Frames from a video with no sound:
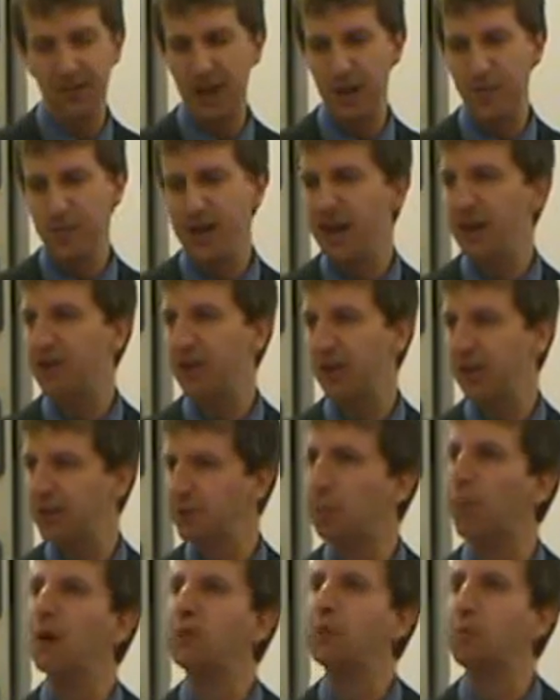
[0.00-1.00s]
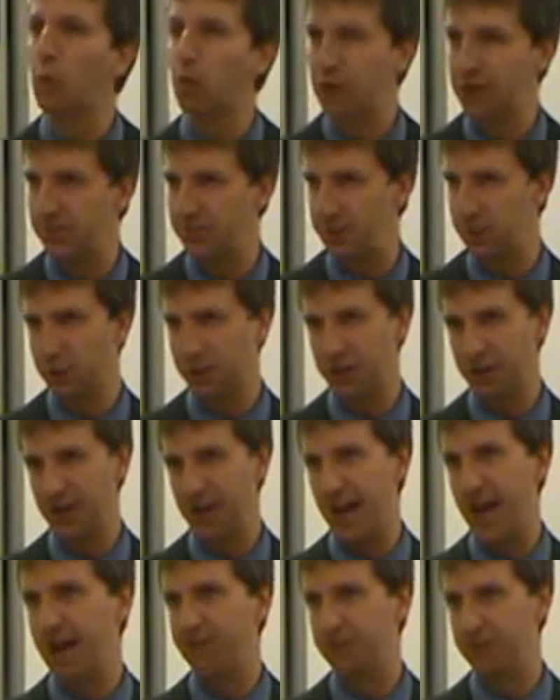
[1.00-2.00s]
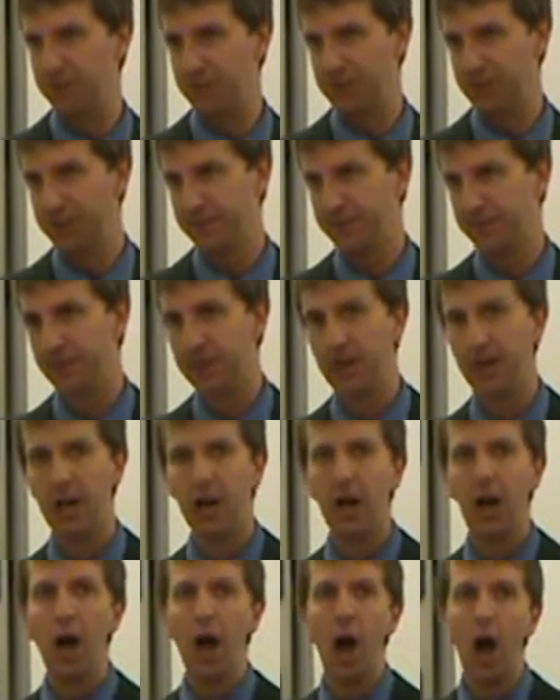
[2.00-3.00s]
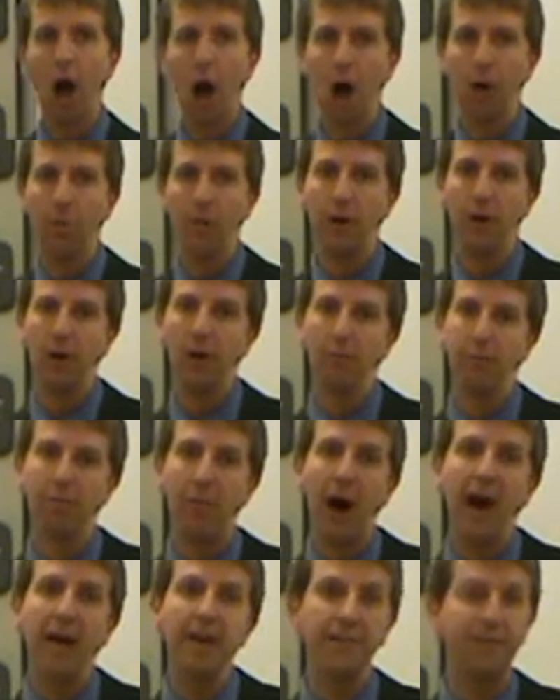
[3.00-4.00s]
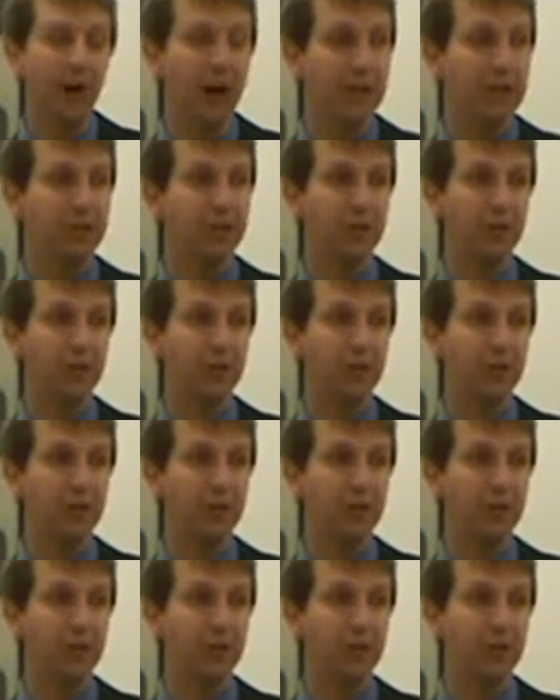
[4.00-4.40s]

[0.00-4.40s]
they make things much more difficult than they have to be. My advice